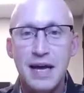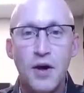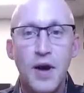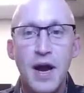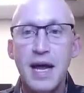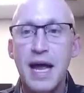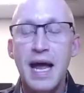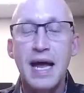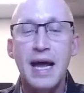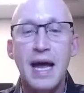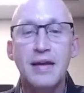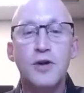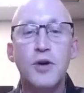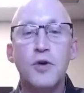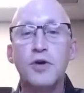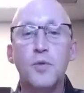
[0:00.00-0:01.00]
all right, hey, I
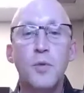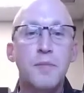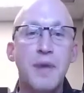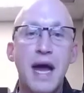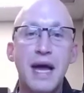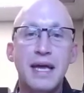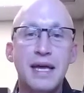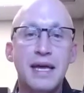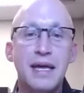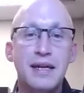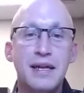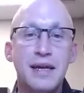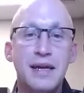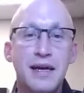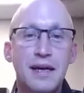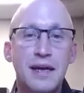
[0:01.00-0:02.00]
know you went back in